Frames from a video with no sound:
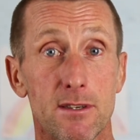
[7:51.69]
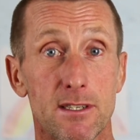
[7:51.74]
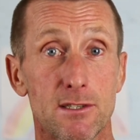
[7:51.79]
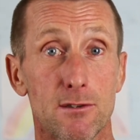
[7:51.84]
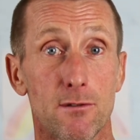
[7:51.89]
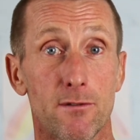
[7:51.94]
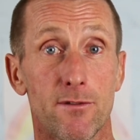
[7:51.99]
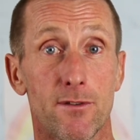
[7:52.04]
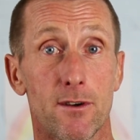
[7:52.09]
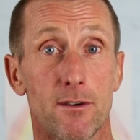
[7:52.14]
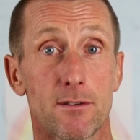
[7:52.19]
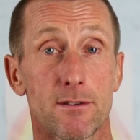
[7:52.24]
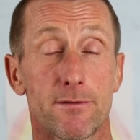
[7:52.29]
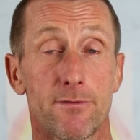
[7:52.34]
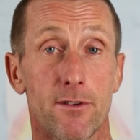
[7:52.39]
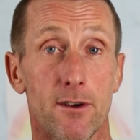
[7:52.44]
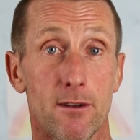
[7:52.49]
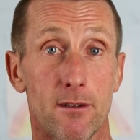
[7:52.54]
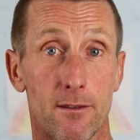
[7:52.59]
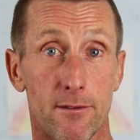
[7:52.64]
It still feels
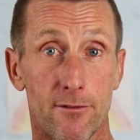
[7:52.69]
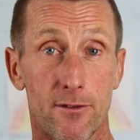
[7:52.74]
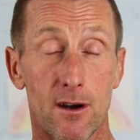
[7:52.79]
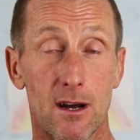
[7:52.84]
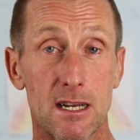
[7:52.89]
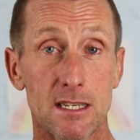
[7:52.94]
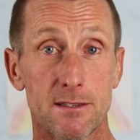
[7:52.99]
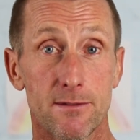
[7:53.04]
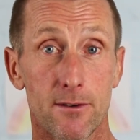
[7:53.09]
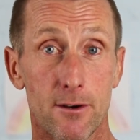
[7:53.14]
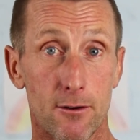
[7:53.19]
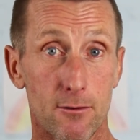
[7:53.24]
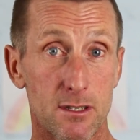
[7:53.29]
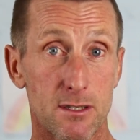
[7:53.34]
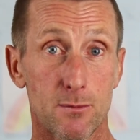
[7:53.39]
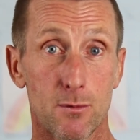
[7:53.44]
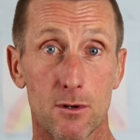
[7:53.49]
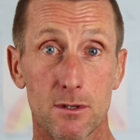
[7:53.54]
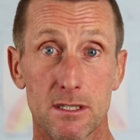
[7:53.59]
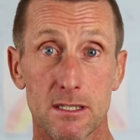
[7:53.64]
fairly fast, very
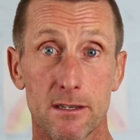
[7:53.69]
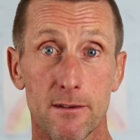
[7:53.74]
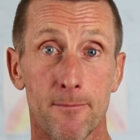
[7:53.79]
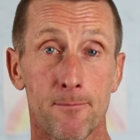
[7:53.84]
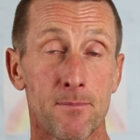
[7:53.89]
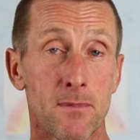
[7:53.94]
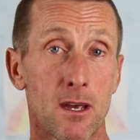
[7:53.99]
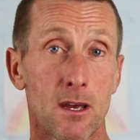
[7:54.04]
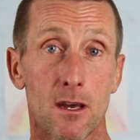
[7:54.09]
responsive.